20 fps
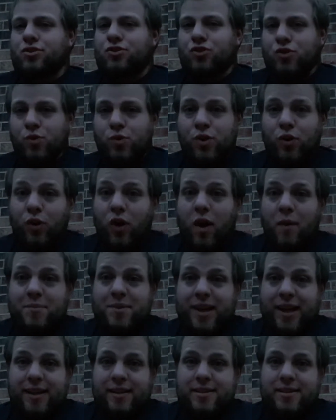Do your
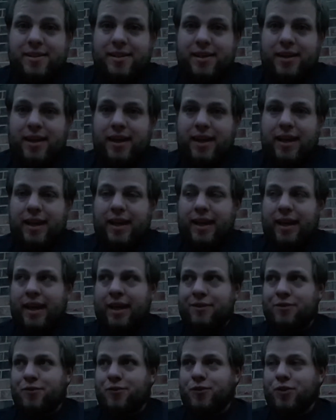updates.
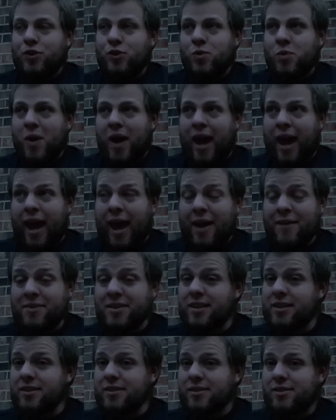If you
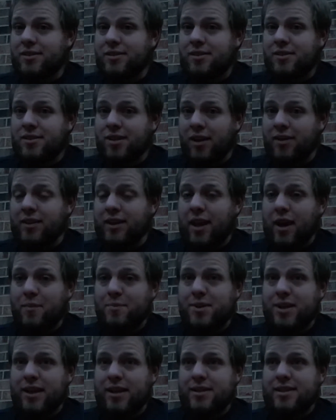haven't done the
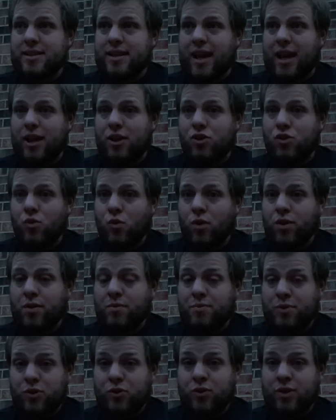updates and your
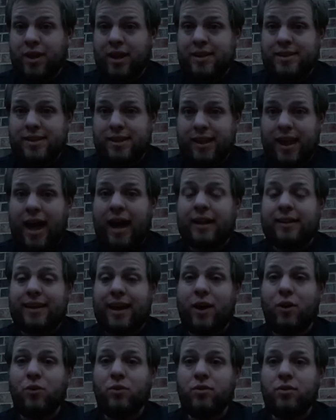computer gets locked
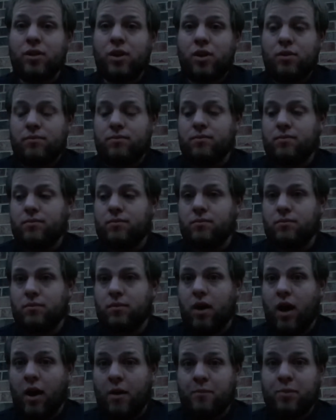out,
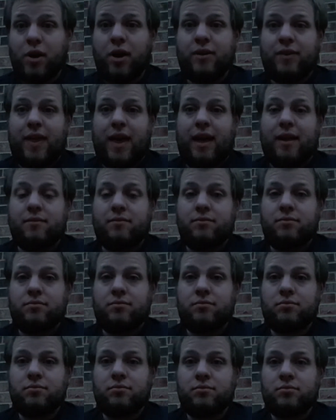unplug that.
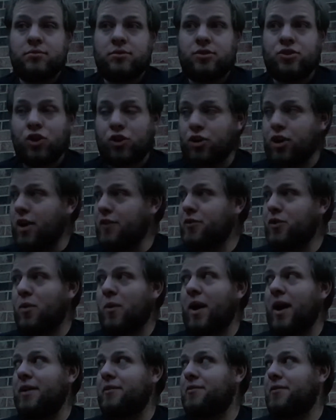Turn off your
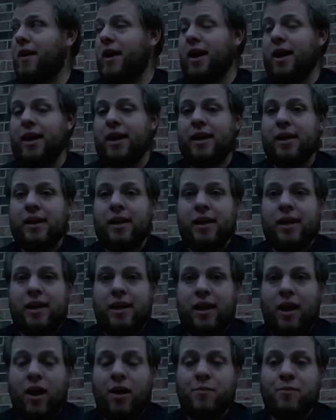Wi-Fi,
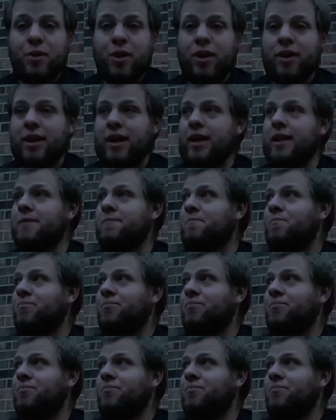unplug it.